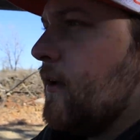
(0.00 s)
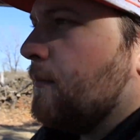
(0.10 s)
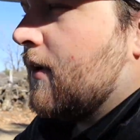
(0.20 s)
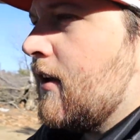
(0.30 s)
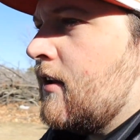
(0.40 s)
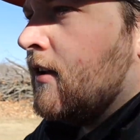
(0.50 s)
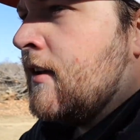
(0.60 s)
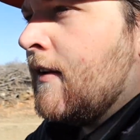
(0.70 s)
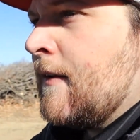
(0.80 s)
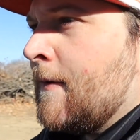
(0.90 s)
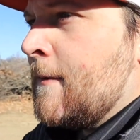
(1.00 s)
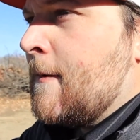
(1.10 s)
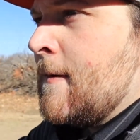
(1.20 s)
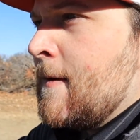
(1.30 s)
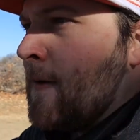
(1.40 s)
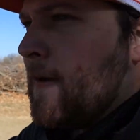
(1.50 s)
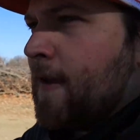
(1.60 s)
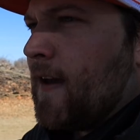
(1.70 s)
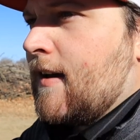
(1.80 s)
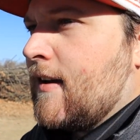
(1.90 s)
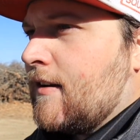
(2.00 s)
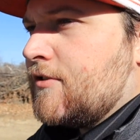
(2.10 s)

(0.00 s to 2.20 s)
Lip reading: bit, but yeah,